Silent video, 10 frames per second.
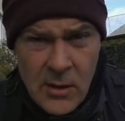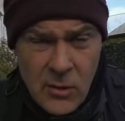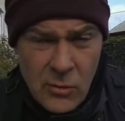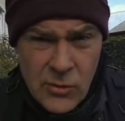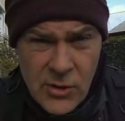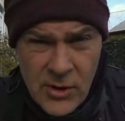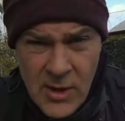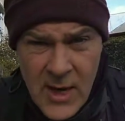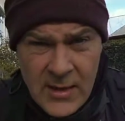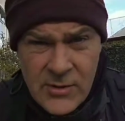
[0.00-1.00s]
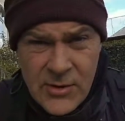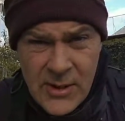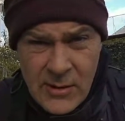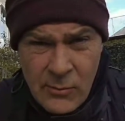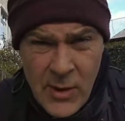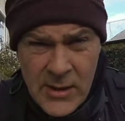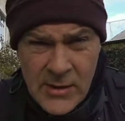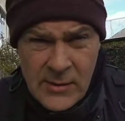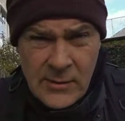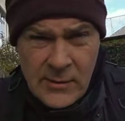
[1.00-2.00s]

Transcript: Because the next generation,